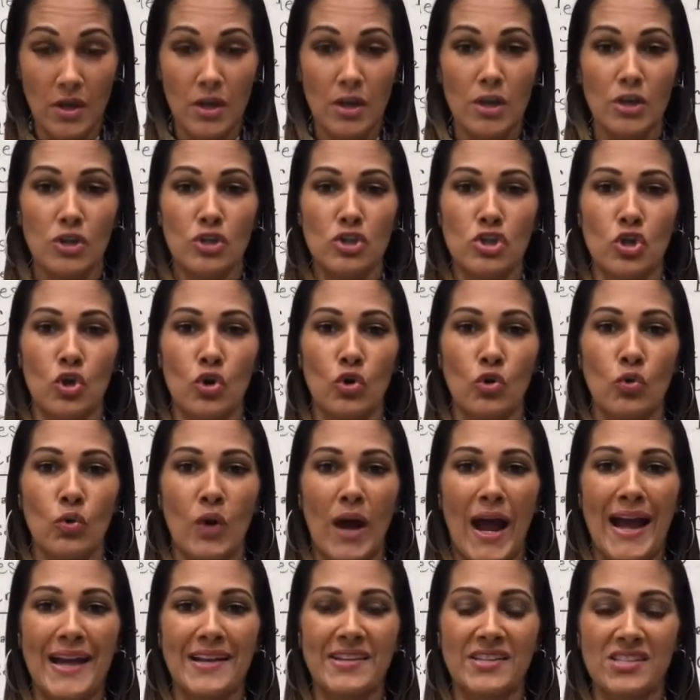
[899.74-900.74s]
So
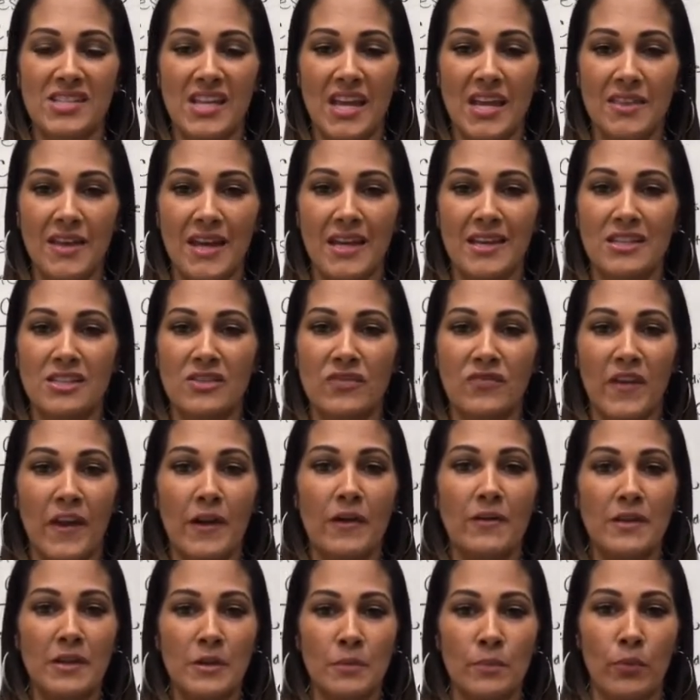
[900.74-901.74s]
I say that it's
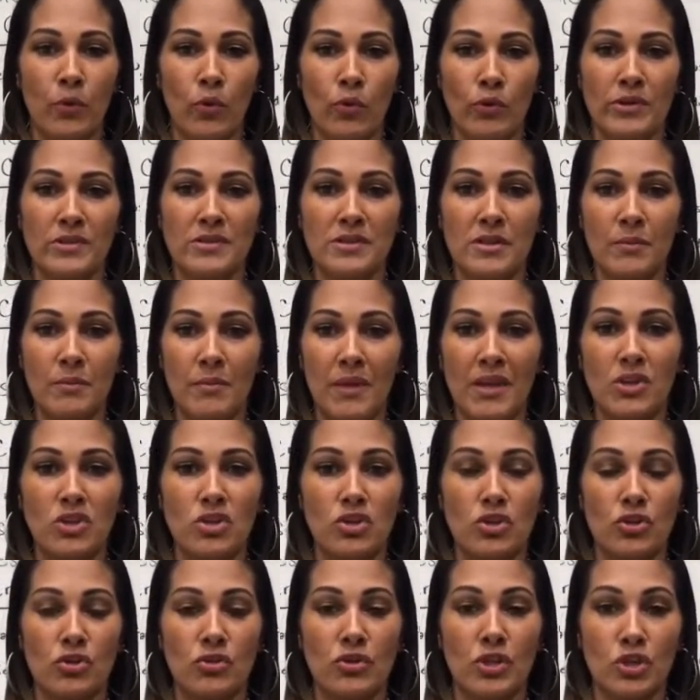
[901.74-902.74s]
very important to make
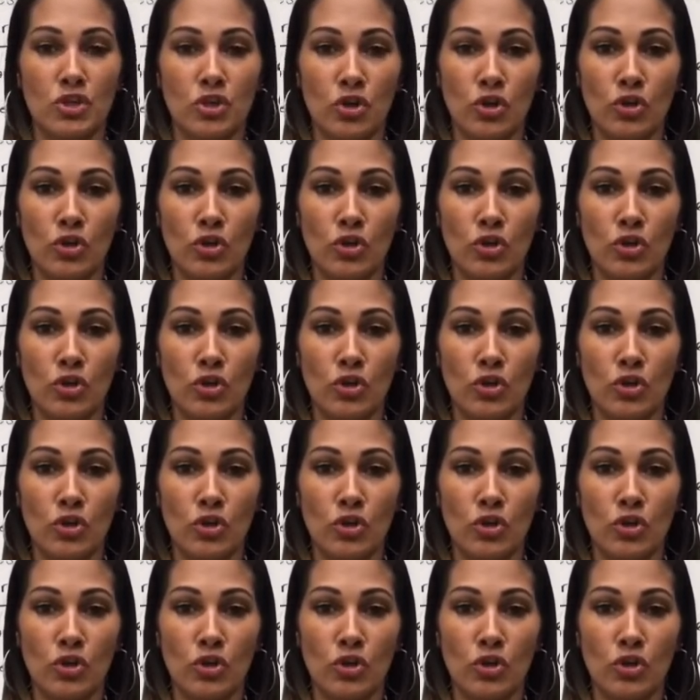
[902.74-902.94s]
sure that your